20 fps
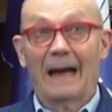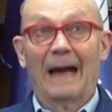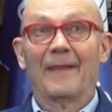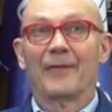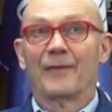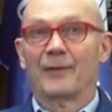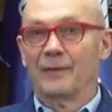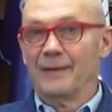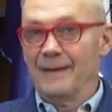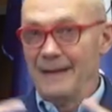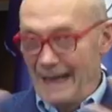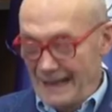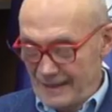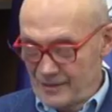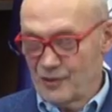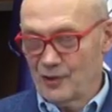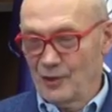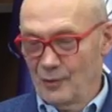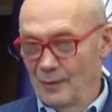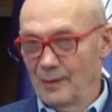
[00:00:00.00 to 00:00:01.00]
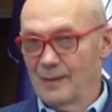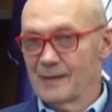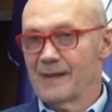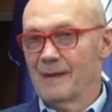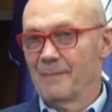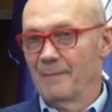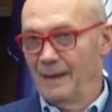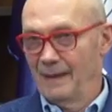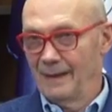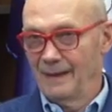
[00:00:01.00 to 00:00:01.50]
at the next General
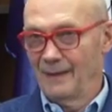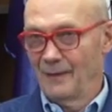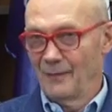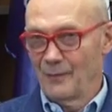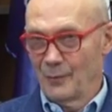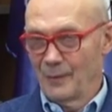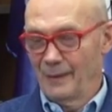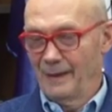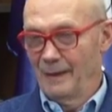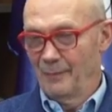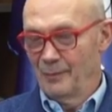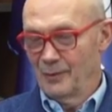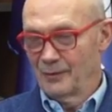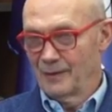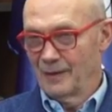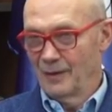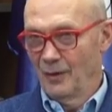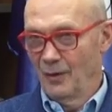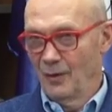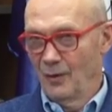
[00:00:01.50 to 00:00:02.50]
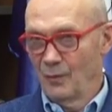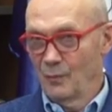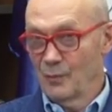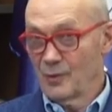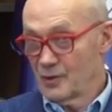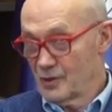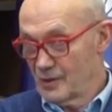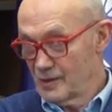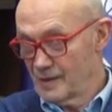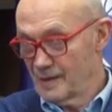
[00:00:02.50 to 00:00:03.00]
Assembly of the UNWTO,
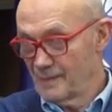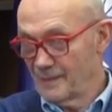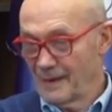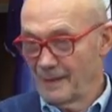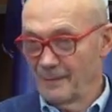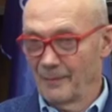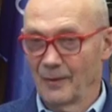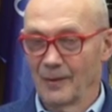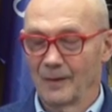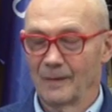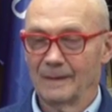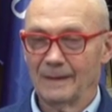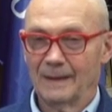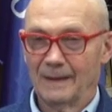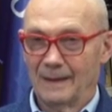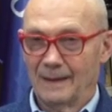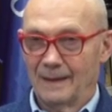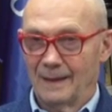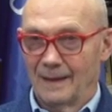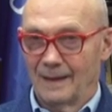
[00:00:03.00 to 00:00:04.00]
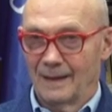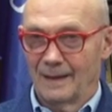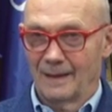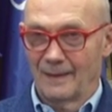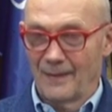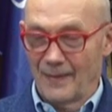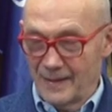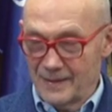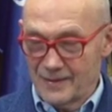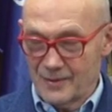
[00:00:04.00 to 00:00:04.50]
which is September
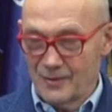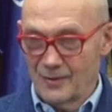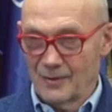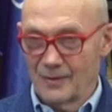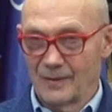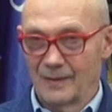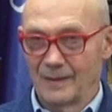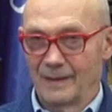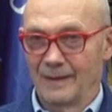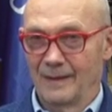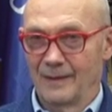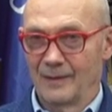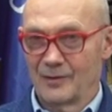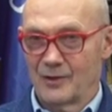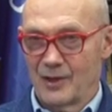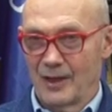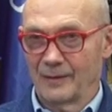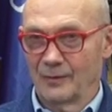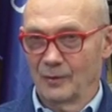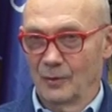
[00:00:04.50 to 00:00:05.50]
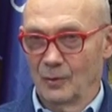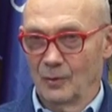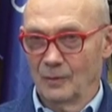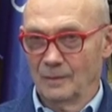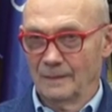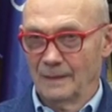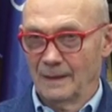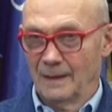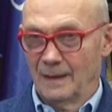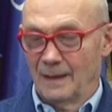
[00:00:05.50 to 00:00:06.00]
this year in
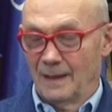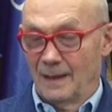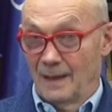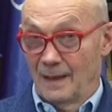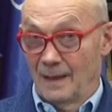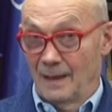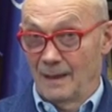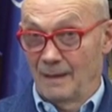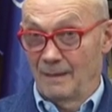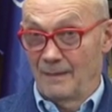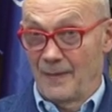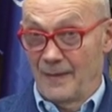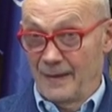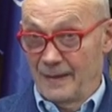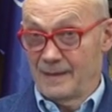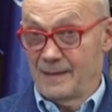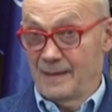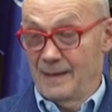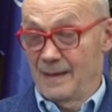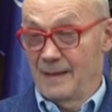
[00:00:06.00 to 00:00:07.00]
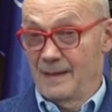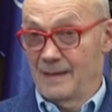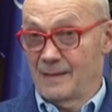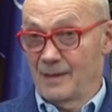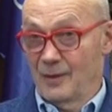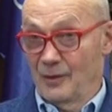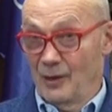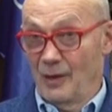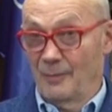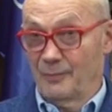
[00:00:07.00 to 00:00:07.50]
Chengdu, this is
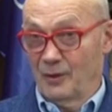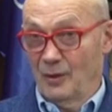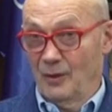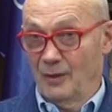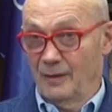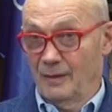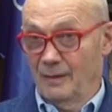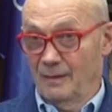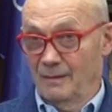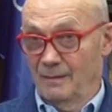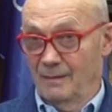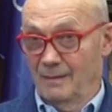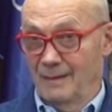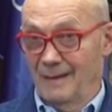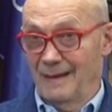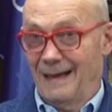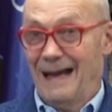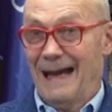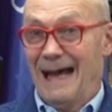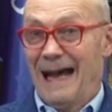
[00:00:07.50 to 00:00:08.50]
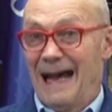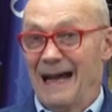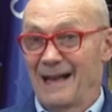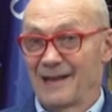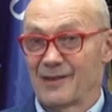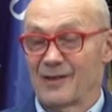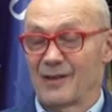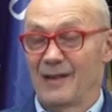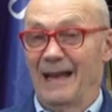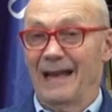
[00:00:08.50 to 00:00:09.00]
adopted
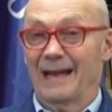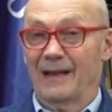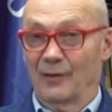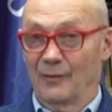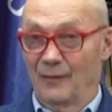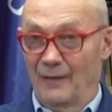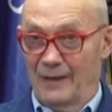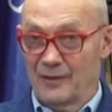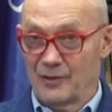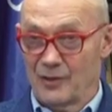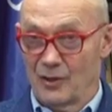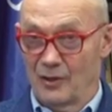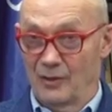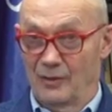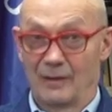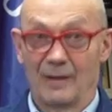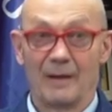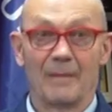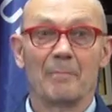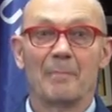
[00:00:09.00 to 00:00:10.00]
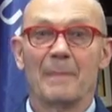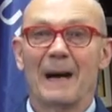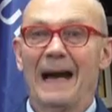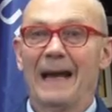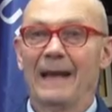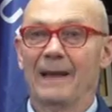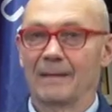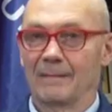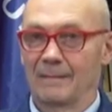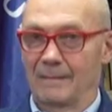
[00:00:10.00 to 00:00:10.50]
as a convention
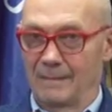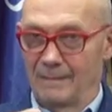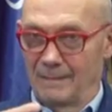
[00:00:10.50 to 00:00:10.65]
by